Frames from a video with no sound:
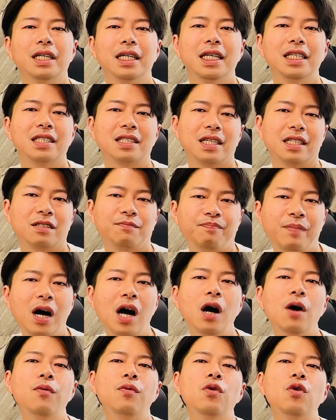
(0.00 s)
it's a
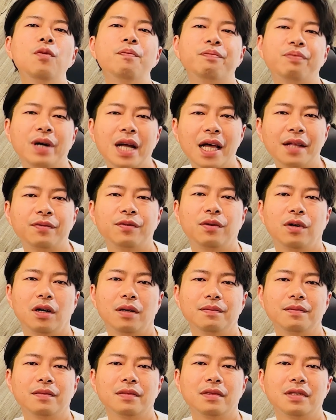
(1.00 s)
powerful
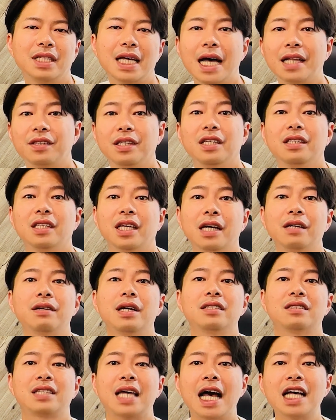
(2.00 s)
platform that
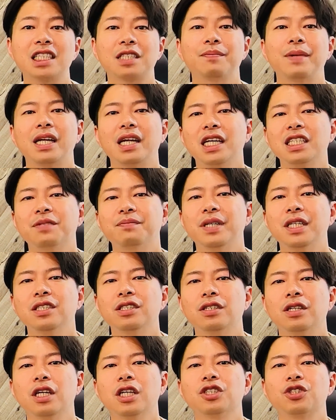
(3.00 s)
integrates task
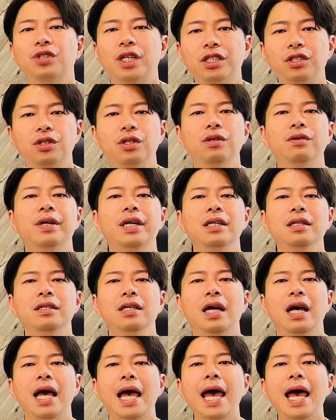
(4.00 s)
management, scheduling,